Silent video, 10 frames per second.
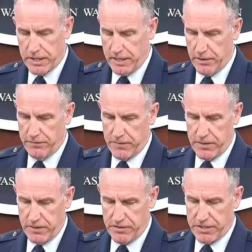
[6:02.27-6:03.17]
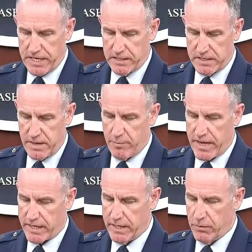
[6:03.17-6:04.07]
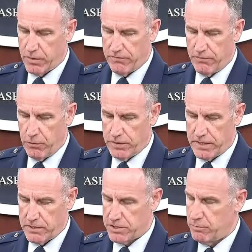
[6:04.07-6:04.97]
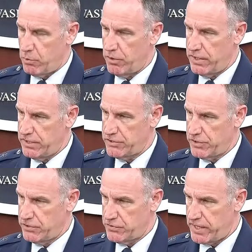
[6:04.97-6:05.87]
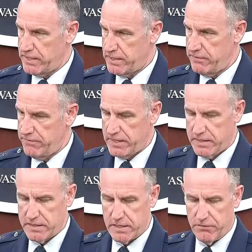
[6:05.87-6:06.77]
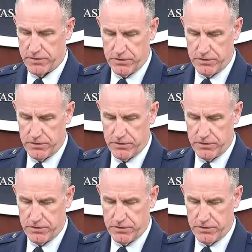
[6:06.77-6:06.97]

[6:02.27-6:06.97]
you know, if you if you take a step back here, we fully support Israel's right to defend itself.